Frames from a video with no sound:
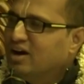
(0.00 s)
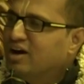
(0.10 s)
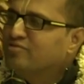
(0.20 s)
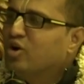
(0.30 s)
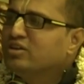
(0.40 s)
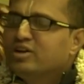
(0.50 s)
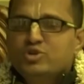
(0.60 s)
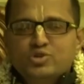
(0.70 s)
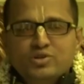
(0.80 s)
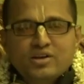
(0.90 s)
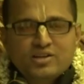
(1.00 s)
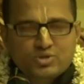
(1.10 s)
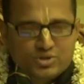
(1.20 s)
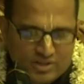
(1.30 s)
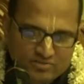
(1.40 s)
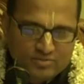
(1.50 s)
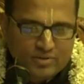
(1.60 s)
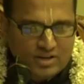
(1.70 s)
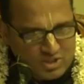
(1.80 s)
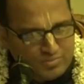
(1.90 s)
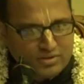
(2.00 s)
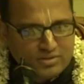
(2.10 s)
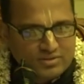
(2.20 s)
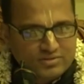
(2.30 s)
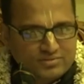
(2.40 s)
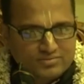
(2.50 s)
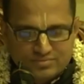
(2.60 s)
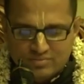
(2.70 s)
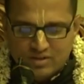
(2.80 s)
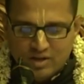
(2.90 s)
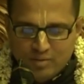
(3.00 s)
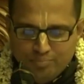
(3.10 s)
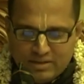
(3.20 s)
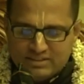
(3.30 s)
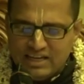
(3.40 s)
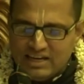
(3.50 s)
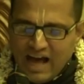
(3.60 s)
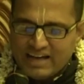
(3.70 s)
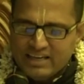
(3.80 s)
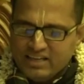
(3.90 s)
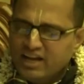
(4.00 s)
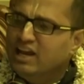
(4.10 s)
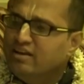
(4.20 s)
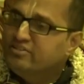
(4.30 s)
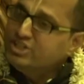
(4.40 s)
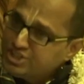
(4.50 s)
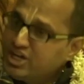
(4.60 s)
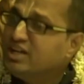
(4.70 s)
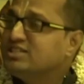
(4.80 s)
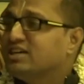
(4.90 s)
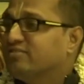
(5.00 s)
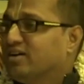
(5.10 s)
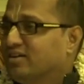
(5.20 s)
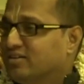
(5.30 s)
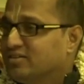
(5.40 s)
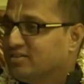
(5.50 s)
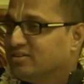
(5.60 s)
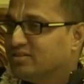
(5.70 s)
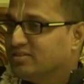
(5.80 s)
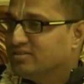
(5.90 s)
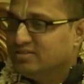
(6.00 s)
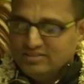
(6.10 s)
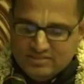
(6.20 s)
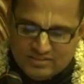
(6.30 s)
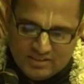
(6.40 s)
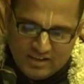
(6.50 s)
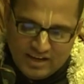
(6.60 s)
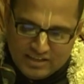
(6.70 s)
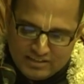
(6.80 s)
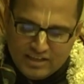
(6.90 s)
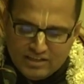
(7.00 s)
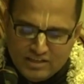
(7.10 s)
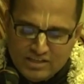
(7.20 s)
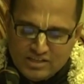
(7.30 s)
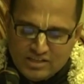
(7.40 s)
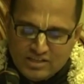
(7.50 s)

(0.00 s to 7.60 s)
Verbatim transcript: I want that you should associate with my husband. Hmm? Pati lagi kaila veshyara seva. And then